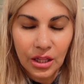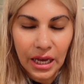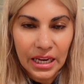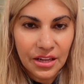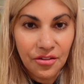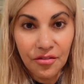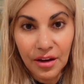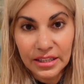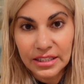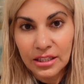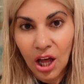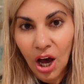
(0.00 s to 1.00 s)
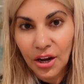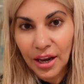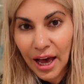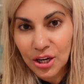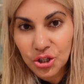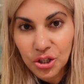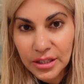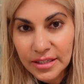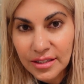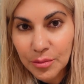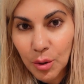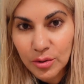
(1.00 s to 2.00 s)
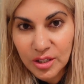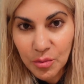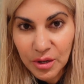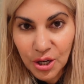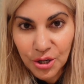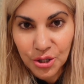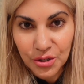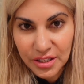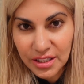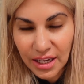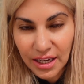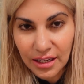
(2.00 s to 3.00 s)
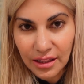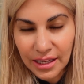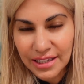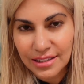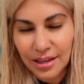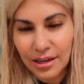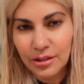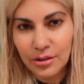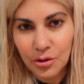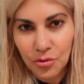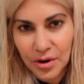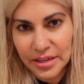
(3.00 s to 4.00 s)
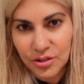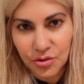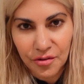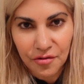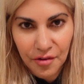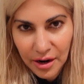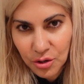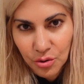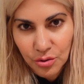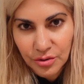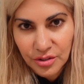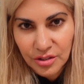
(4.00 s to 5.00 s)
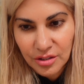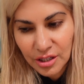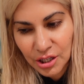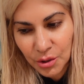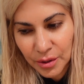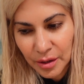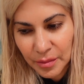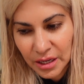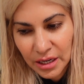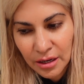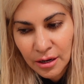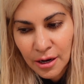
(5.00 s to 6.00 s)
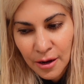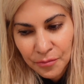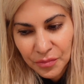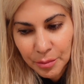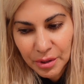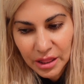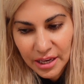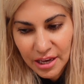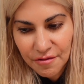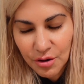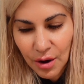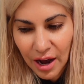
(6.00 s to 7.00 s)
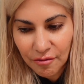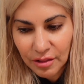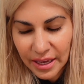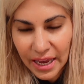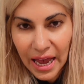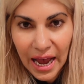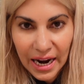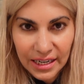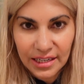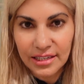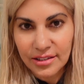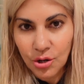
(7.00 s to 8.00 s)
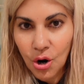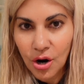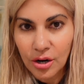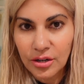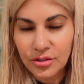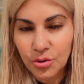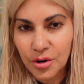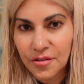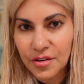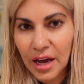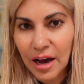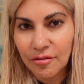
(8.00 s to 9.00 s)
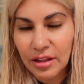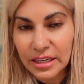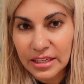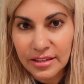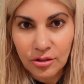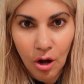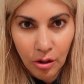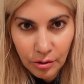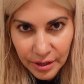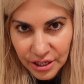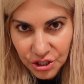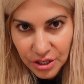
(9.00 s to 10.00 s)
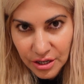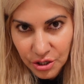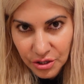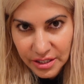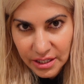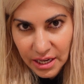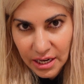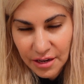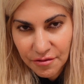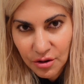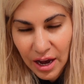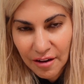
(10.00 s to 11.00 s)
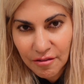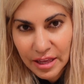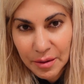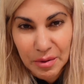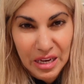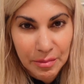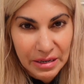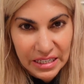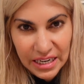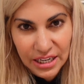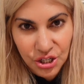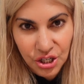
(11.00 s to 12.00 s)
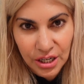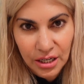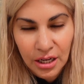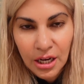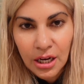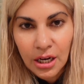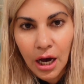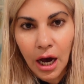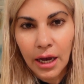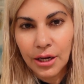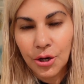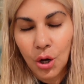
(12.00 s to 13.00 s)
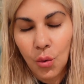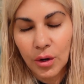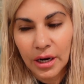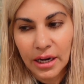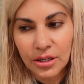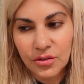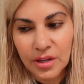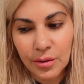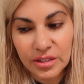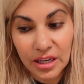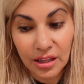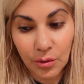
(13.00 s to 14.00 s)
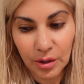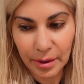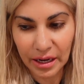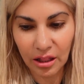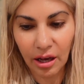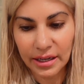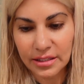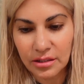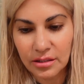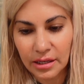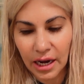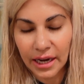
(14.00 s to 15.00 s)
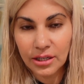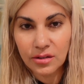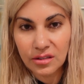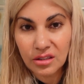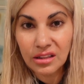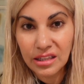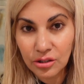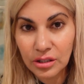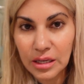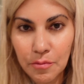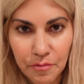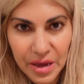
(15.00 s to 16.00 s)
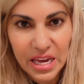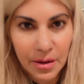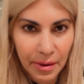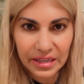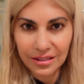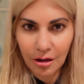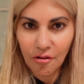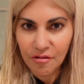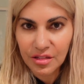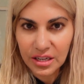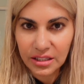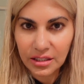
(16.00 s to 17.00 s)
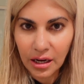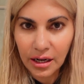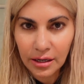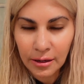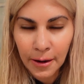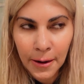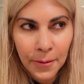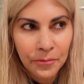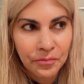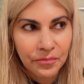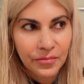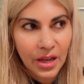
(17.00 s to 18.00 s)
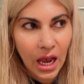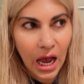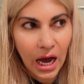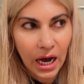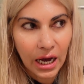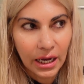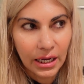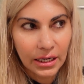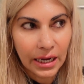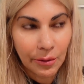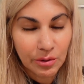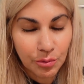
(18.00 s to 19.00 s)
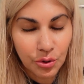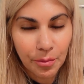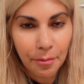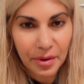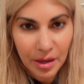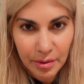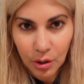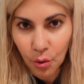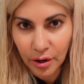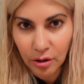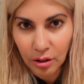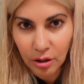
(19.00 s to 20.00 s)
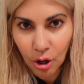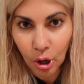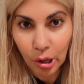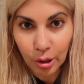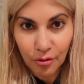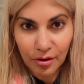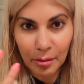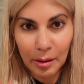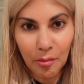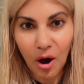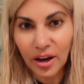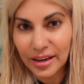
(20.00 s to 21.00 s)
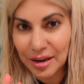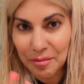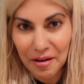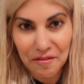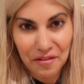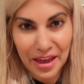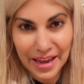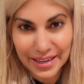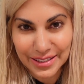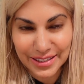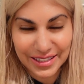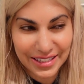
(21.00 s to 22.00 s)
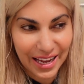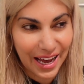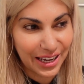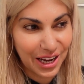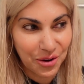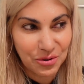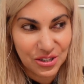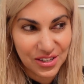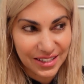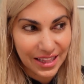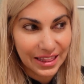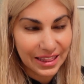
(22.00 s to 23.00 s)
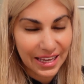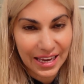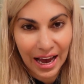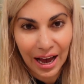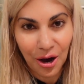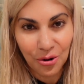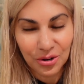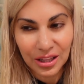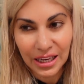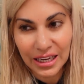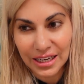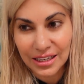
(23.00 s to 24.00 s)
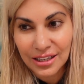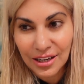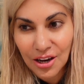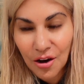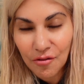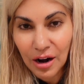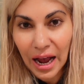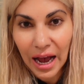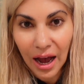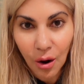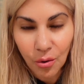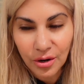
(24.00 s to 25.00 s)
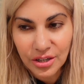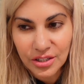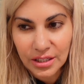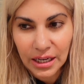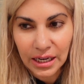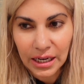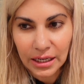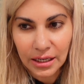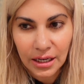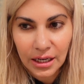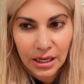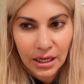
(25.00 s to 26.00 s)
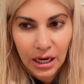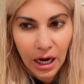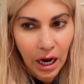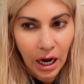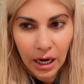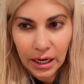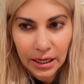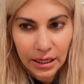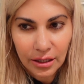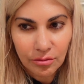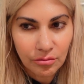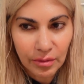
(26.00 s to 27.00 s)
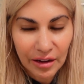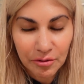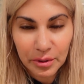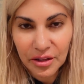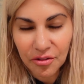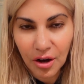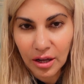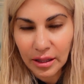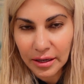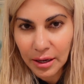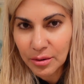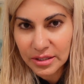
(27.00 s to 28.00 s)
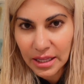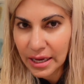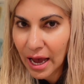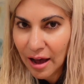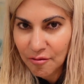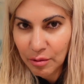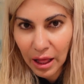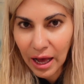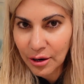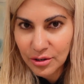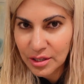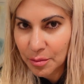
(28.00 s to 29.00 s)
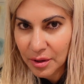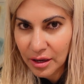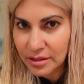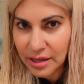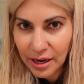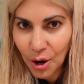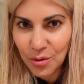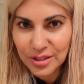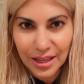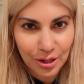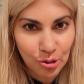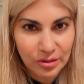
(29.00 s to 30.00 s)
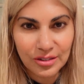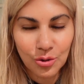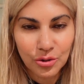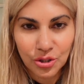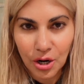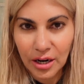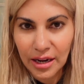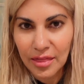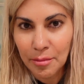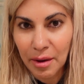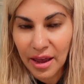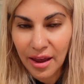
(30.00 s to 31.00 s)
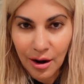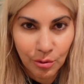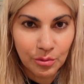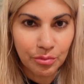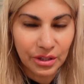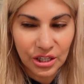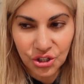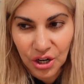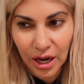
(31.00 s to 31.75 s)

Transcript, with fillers: anything that's not naturally supposed to be on your skin like it's not going to erase your freckles you know what i mean but like if you have like acne scars or if you have like discoloration in your skin, if you have like pigmentation, I know when I used, to, I was telling one of my clients today, I used to literally bake myself in the sun and I would put baby oil all over my body and my face and I would just lay out like for hours and I everybody thought like I was like half black or something because I always like looked so dark and then my hair would bleach